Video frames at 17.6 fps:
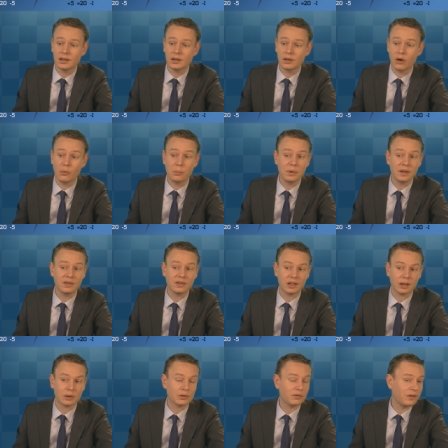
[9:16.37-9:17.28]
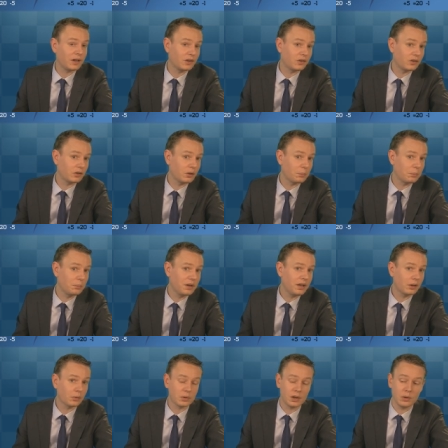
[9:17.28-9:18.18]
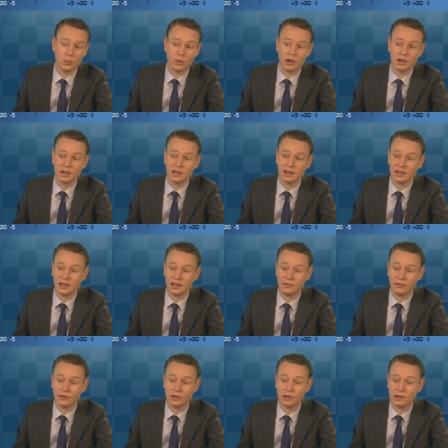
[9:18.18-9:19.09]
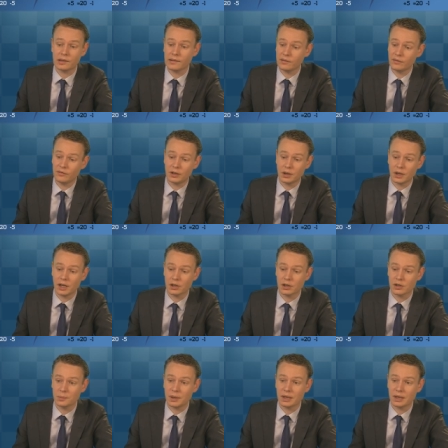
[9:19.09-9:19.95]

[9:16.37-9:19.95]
no piece sacrifices on b3 work and therefore very hard to